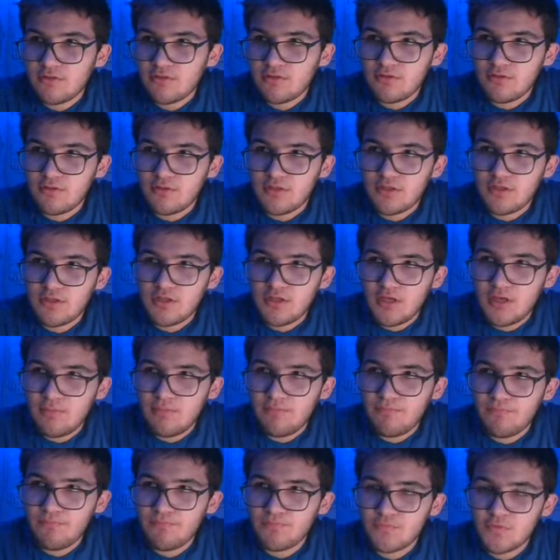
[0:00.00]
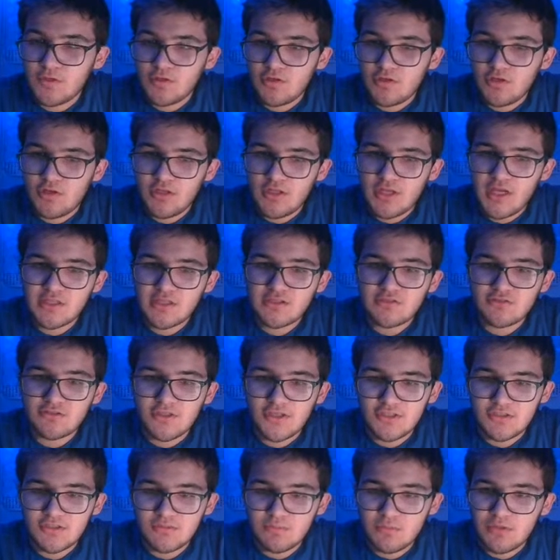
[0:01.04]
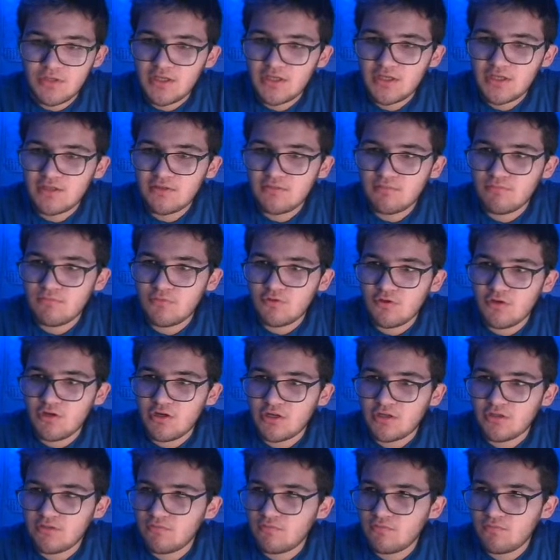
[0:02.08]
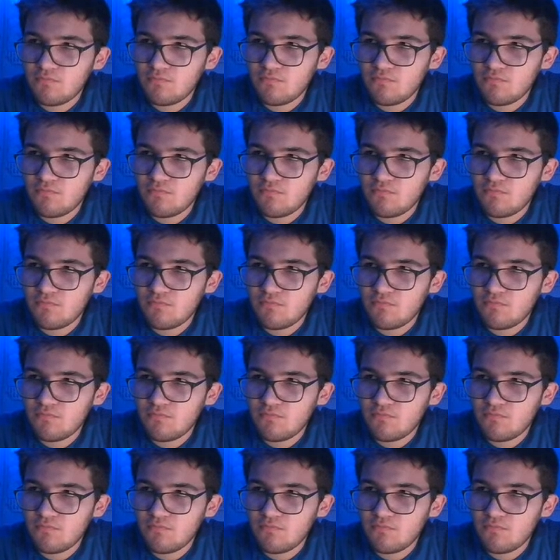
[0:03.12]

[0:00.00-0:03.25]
the exercise bike during